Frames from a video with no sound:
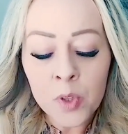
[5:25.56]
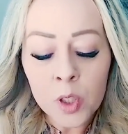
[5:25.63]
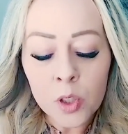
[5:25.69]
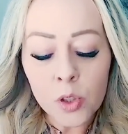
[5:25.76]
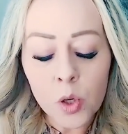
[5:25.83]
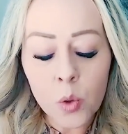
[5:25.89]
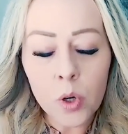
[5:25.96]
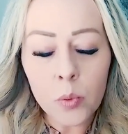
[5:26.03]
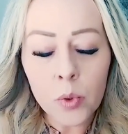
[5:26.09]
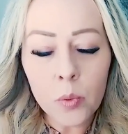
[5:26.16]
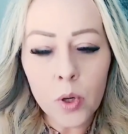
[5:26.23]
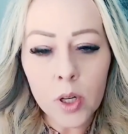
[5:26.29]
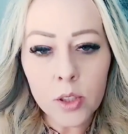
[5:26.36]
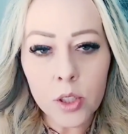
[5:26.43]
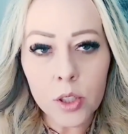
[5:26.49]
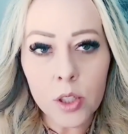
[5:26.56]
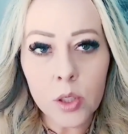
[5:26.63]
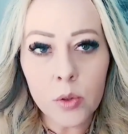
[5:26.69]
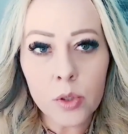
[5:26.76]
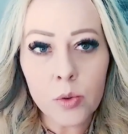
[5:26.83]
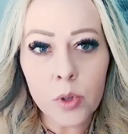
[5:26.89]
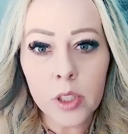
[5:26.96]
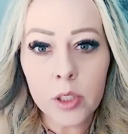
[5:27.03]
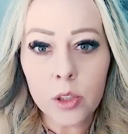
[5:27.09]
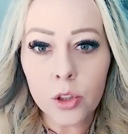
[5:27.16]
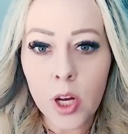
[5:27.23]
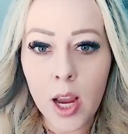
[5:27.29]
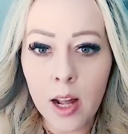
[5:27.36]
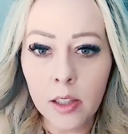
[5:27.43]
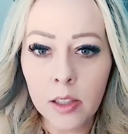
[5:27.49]
So what we want to do is really
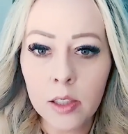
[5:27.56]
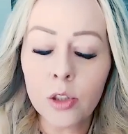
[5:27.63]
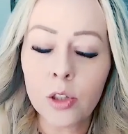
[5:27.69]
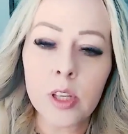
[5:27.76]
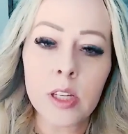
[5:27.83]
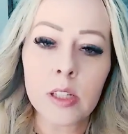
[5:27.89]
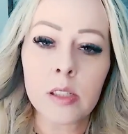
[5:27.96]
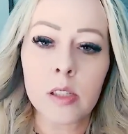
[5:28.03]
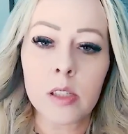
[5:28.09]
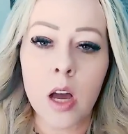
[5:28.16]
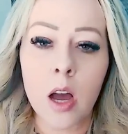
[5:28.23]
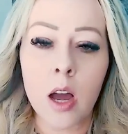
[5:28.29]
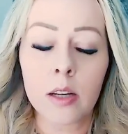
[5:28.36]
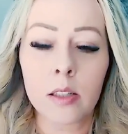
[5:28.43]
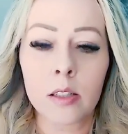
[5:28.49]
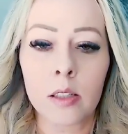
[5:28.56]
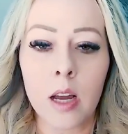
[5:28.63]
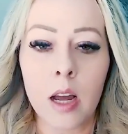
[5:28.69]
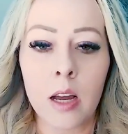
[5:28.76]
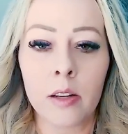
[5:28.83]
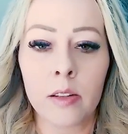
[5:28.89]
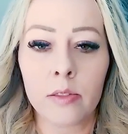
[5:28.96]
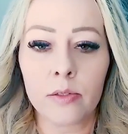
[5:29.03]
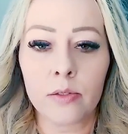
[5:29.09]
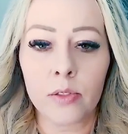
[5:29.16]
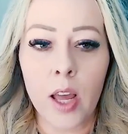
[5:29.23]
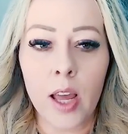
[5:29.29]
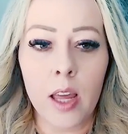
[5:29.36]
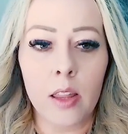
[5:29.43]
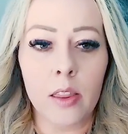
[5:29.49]
challenge this thought of,
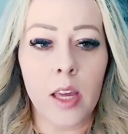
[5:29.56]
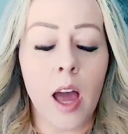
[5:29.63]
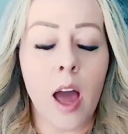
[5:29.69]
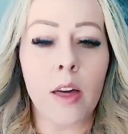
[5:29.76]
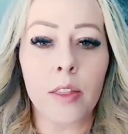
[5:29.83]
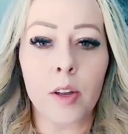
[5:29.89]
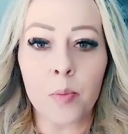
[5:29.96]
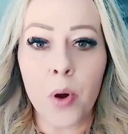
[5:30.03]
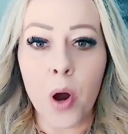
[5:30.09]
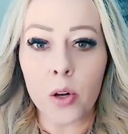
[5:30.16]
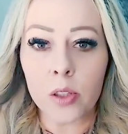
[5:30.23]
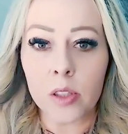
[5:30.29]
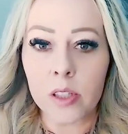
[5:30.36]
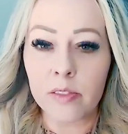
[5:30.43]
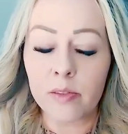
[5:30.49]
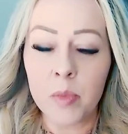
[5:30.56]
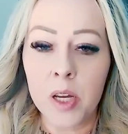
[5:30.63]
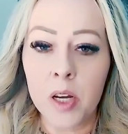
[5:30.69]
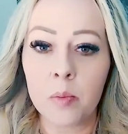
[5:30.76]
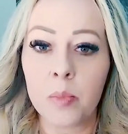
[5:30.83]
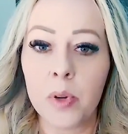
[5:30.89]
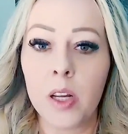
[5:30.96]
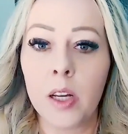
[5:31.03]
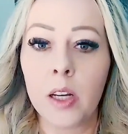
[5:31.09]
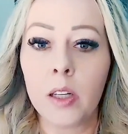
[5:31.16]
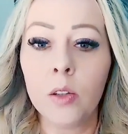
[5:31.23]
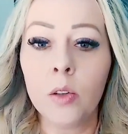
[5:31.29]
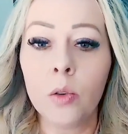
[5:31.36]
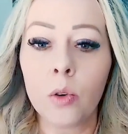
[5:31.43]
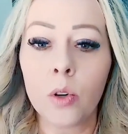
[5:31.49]
hey, the other parts of me are being
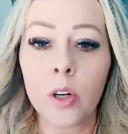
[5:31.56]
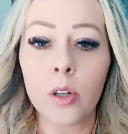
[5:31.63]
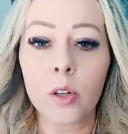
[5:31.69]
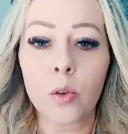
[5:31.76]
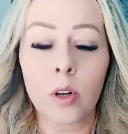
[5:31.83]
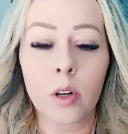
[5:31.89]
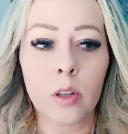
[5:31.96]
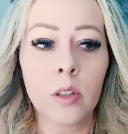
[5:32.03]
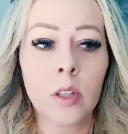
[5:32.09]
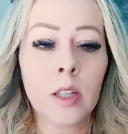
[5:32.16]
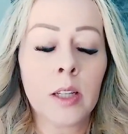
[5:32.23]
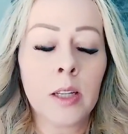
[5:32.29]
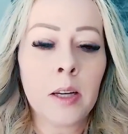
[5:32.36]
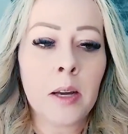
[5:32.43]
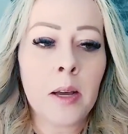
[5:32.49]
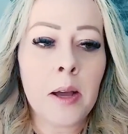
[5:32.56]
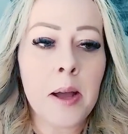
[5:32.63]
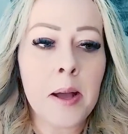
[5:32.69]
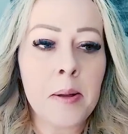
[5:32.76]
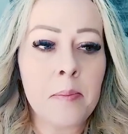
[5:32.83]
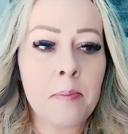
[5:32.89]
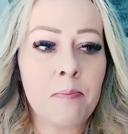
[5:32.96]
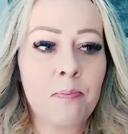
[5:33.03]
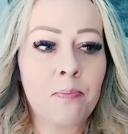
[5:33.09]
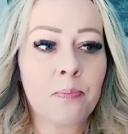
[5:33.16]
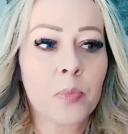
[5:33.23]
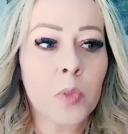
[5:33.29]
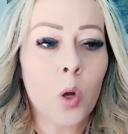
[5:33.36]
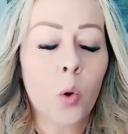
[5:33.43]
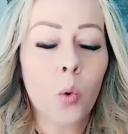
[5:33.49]
ignored, or
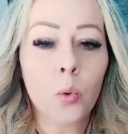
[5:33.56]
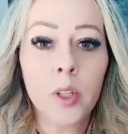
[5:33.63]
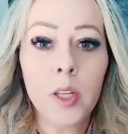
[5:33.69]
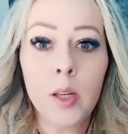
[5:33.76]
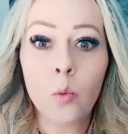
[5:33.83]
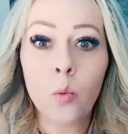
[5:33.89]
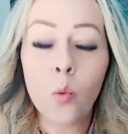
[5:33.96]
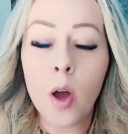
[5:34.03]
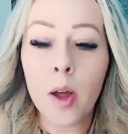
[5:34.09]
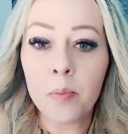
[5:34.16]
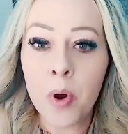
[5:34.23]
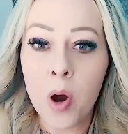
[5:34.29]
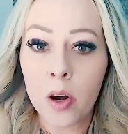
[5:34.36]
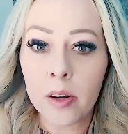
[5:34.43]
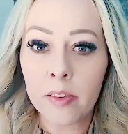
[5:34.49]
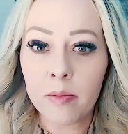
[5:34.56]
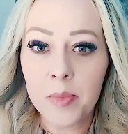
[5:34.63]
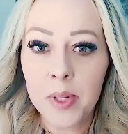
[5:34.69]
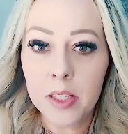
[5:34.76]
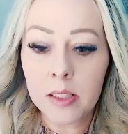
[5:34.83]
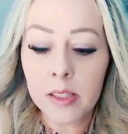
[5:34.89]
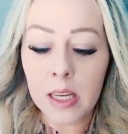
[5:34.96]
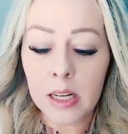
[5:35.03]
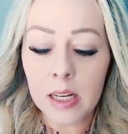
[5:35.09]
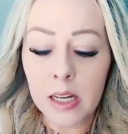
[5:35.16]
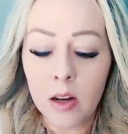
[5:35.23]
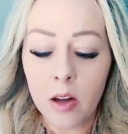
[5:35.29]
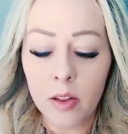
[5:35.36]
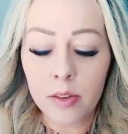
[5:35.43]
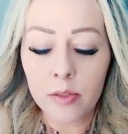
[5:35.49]
only one part of me is
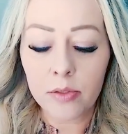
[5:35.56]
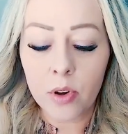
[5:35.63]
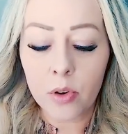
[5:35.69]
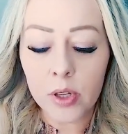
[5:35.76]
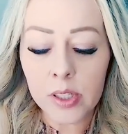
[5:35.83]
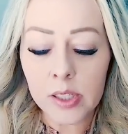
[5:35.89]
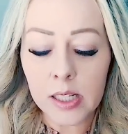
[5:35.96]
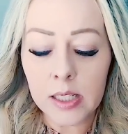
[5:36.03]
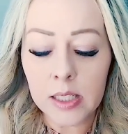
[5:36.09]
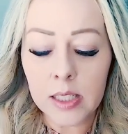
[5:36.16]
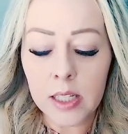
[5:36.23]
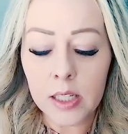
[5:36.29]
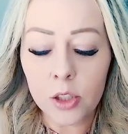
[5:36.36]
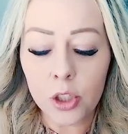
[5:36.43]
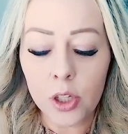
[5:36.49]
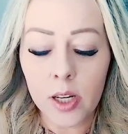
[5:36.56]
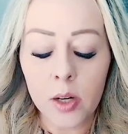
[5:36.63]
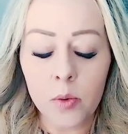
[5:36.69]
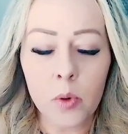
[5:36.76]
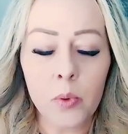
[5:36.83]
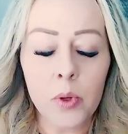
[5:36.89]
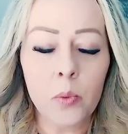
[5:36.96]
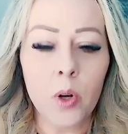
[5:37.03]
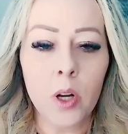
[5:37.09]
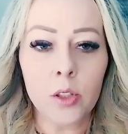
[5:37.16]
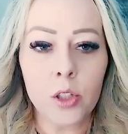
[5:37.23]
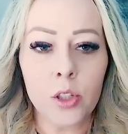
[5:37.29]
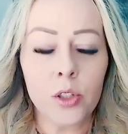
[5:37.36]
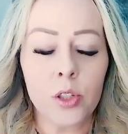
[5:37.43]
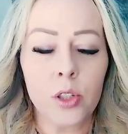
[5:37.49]
getting all the focus and attention. And what we
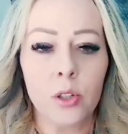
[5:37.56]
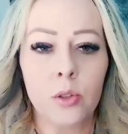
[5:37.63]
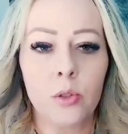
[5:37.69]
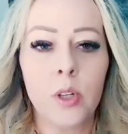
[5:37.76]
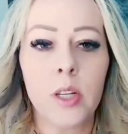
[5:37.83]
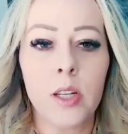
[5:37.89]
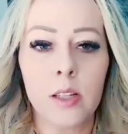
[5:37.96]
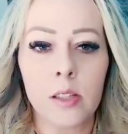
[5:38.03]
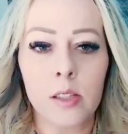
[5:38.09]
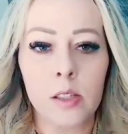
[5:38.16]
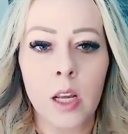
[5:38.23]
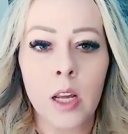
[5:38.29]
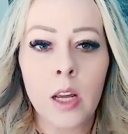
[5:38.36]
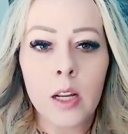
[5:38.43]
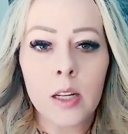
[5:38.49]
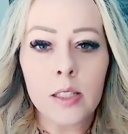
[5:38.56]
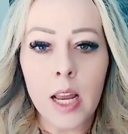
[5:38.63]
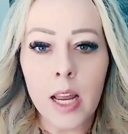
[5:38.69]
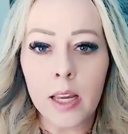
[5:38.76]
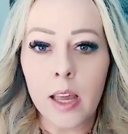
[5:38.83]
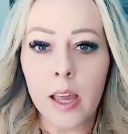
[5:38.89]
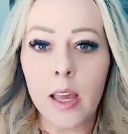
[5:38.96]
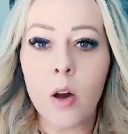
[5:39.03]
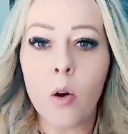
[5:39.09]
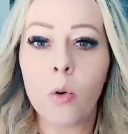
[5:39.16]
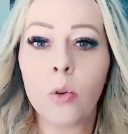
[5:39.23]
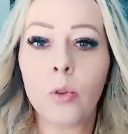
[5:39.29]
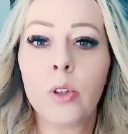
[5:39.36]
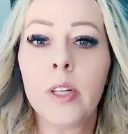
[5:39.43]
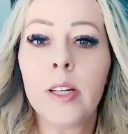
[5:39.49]
want to do is take a
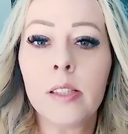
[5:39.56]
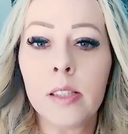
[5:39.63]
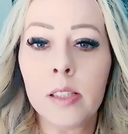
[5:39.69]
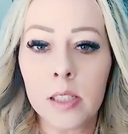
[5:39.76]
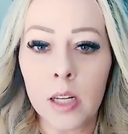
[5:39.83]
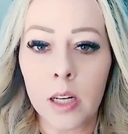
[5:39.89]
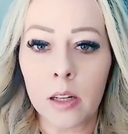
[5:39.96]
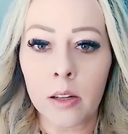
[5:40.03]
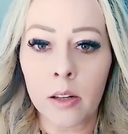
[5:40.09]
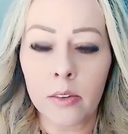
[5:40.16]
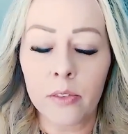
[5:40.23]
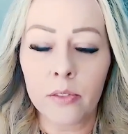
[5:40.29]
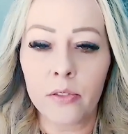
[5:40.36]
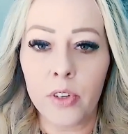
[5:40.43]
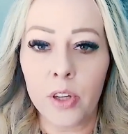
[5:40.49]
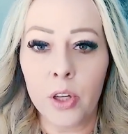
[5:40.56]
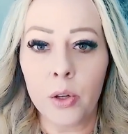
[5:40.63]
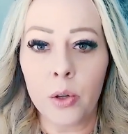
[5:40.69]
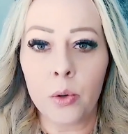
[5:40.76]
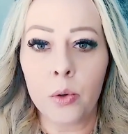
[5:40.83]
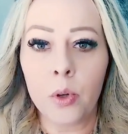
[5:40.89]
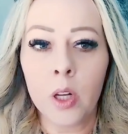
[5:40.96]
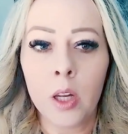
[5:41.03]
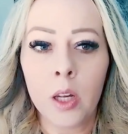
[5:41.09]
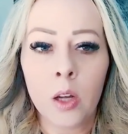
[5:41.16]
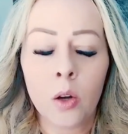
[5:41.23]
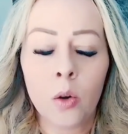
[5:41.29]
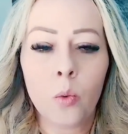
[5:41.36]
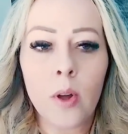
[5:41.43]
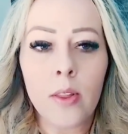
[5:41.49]
holistic view,
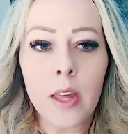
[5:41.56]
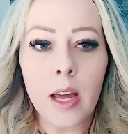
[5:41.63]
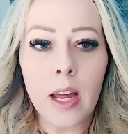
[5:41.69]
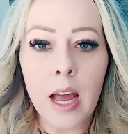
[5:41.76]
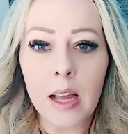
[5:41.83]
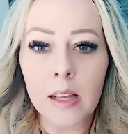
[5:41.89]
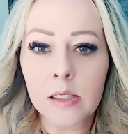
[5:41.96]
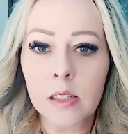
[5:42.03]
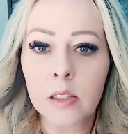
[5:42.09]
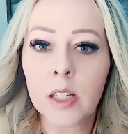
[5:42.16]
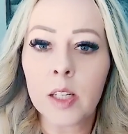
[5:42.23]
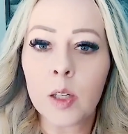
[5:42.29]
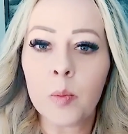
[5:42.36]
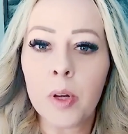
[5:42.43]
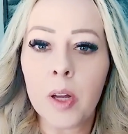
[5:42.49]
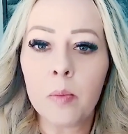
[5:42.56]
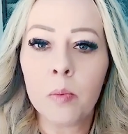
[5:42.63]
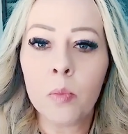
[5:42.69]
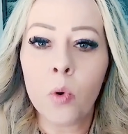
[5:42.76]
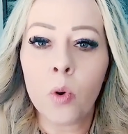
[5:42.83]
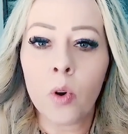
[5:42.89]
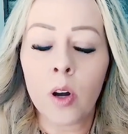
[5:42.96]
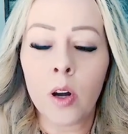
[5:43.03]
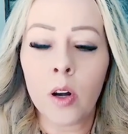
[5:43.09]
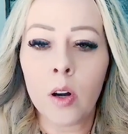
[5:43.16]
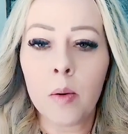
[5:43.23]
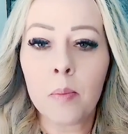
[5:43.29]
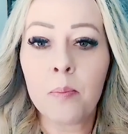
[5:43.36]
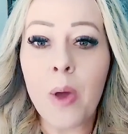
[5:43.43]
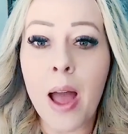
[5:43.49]
one that has a little bit
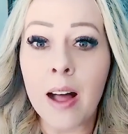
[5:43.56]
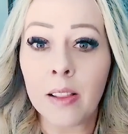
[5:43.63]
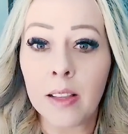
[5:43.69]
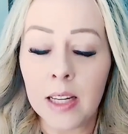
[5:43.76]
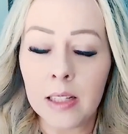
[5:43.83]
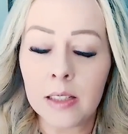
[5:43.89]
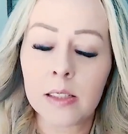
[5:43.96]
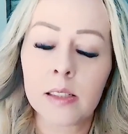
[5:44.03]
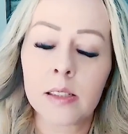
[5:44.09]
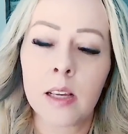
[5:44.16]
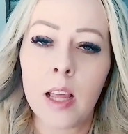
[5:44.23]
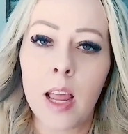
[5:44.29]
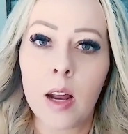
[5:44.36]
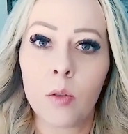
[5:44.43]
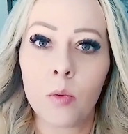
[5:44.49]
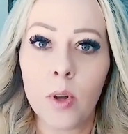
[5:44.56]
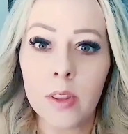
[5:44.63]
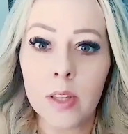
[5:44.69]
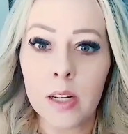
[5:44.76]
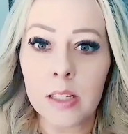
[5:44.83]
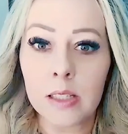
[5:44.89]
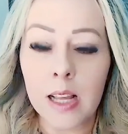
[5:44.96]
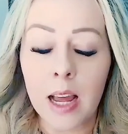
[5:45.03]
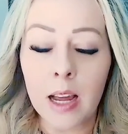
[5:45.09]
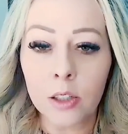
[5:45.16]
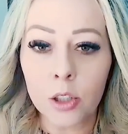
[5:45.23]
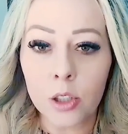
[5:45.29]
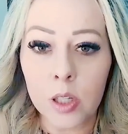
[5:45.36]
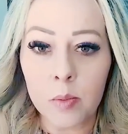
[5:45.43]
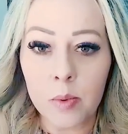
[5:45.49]
more balance, and one that is
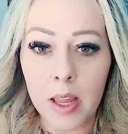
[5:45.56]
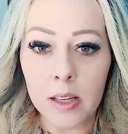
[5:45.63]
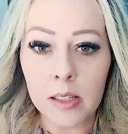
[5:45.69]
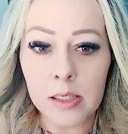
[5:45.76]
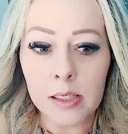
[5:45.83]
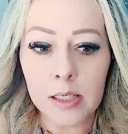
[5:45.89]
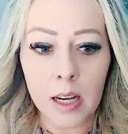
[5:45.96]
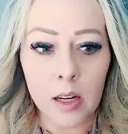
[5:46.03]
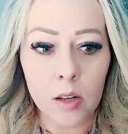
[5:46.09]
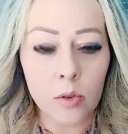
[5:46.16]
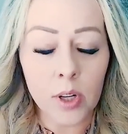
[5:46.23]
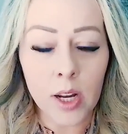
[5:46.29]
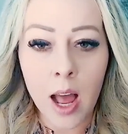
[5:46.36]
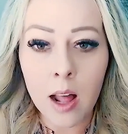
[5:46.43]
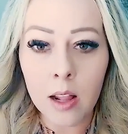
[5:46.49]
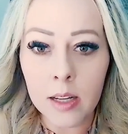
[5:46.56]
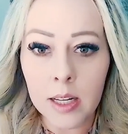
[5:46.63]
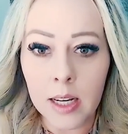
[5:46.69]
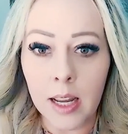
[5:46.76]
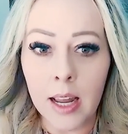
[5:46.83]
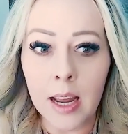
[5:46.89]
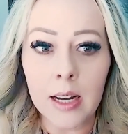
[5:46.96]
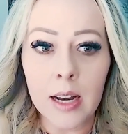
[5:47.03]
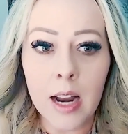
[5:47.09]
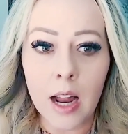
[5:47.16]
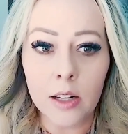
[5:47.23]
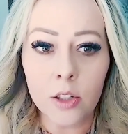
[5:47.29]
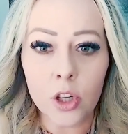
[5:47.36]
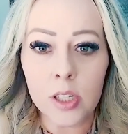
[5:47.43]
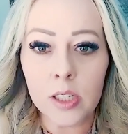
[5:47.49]
actually based in reality and
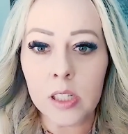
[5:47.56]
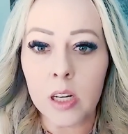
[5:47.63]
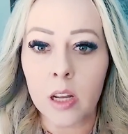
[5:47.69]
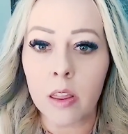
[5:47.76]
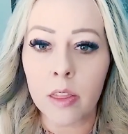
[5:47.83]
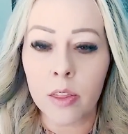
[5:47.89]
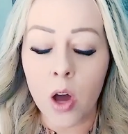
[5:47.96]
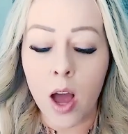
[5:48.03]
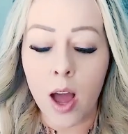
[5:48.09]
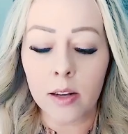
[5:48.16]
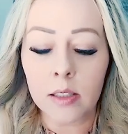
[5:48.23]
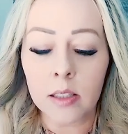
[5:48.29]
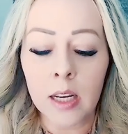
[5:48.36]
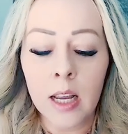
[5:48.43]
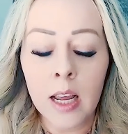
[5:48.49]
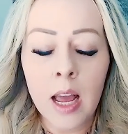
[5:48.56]
not just a thought.